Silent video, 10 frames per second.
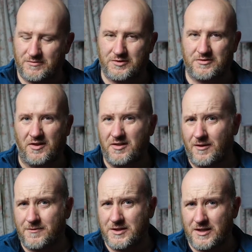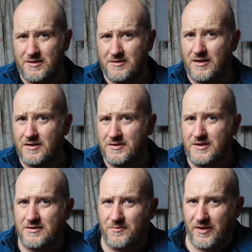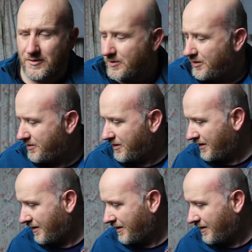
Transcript: just on the off chance I see something worth